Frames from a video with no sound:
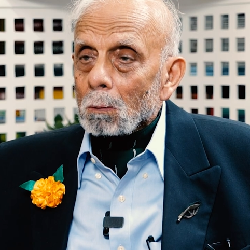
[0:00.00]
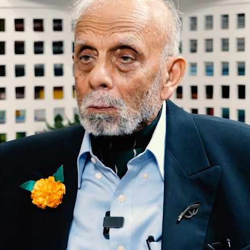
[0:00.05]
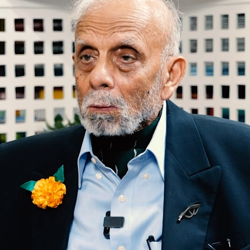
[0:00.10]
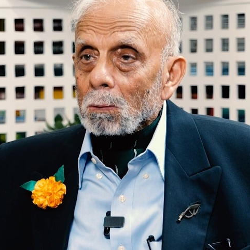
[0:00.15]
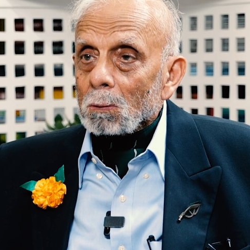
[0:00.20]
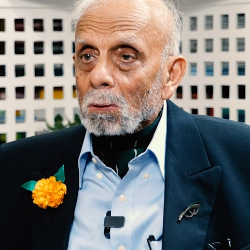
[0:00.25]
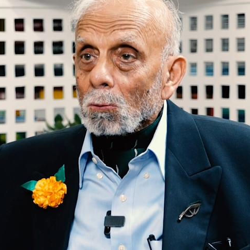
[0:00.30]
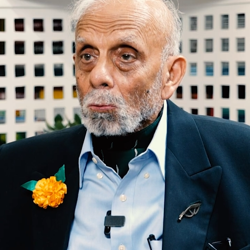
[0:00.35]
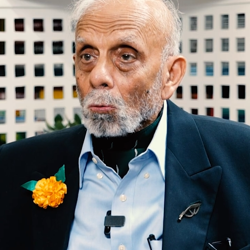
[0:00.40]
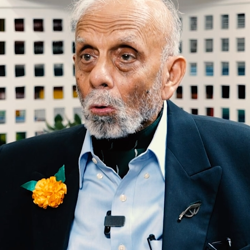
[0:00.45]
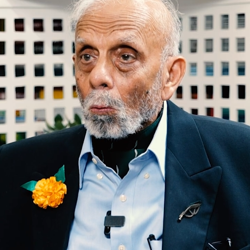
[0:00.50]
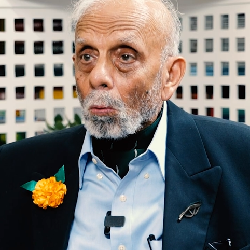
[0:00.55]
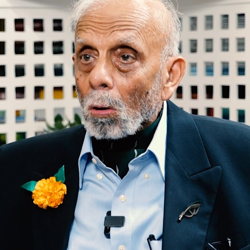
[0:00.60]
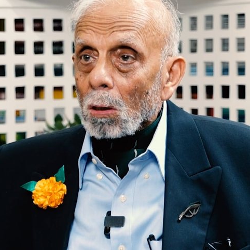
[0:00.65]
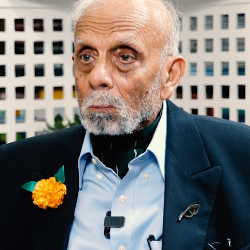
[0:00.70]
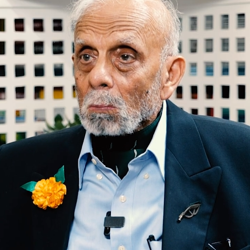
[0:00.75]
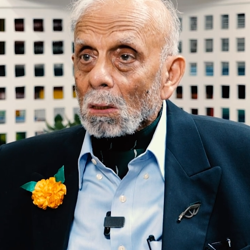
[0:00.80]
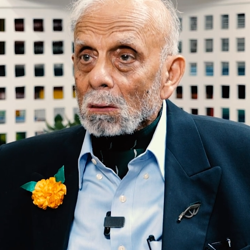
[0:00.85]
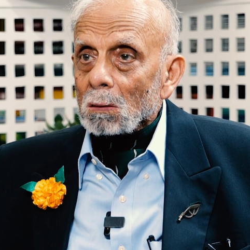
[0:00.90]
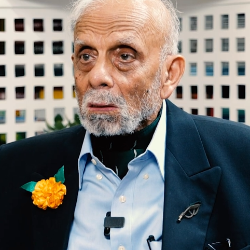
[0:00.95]
He said, "Know
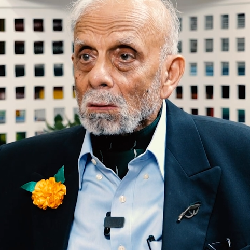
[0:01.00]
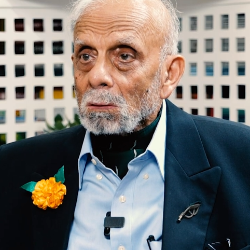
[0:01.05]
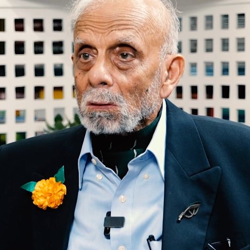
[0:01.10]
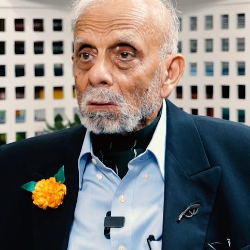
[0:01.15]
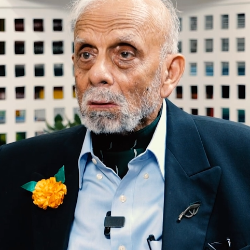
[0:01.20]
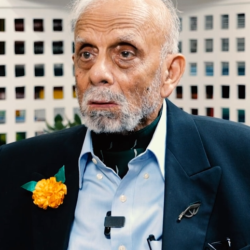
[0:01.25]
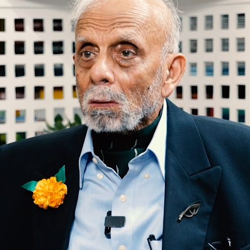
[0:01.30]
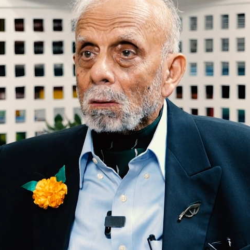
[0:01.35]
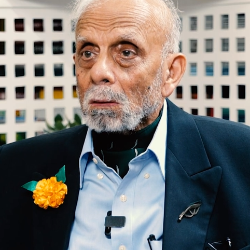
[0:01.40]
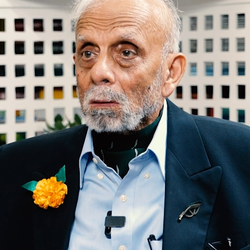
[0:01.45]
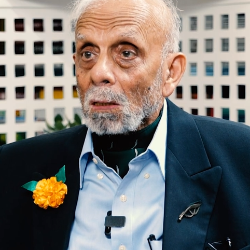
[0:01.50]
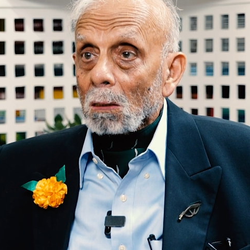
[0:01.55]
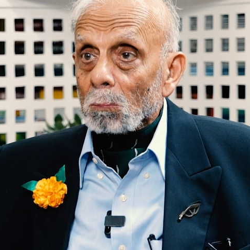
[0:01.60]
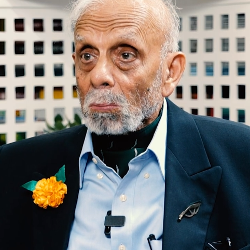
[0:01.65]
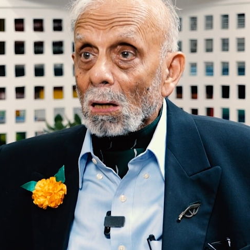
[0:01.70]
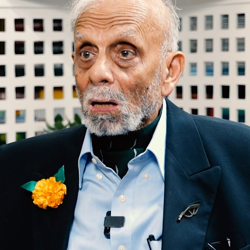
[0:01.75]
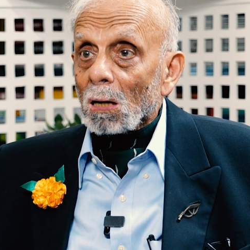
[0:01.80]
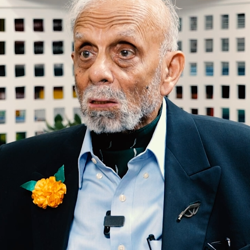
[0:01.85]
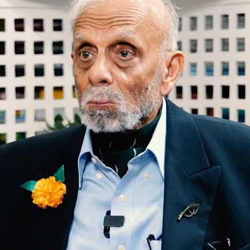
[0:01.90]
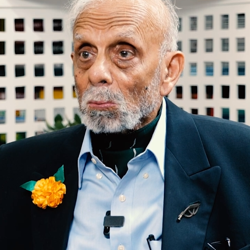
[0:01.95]
what, Mataji? That
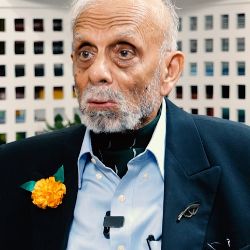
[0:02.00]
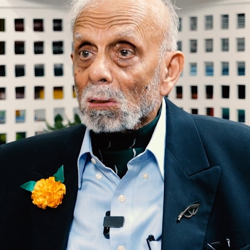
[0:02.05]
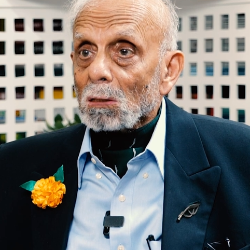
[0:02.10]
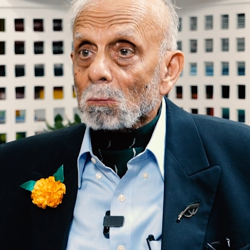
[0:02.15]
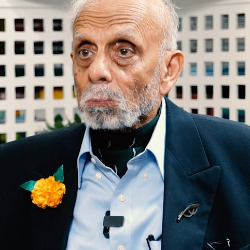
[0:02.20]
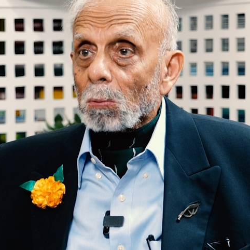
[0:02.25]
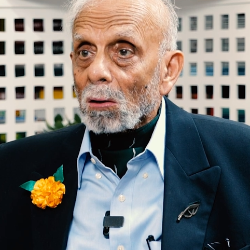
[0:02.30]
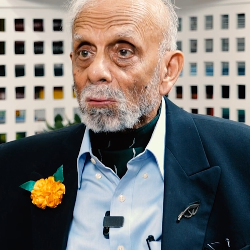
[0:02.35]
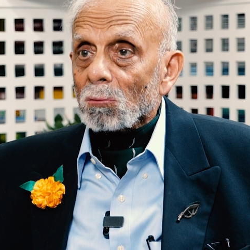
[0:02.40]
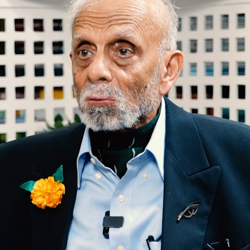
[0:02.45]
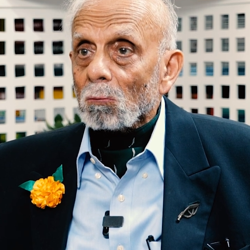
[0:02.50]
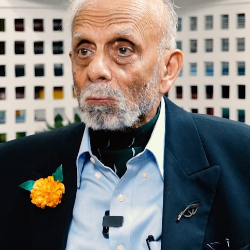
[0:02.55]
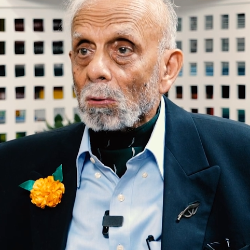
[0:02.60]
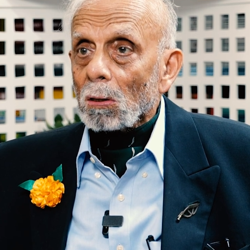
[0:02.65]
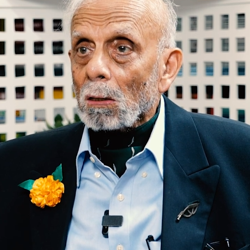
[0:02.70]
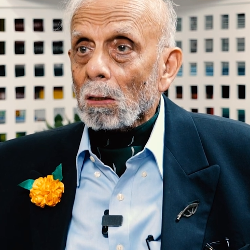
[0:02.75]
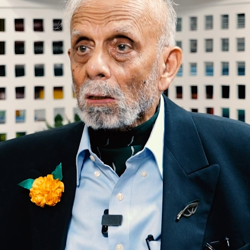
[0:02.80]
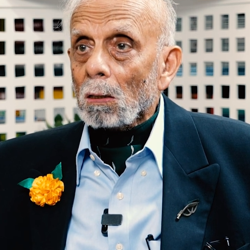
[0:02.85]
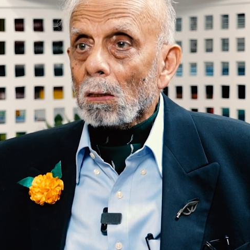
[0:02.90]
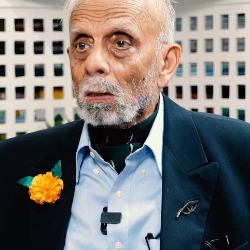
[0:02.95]
my husband has passed away."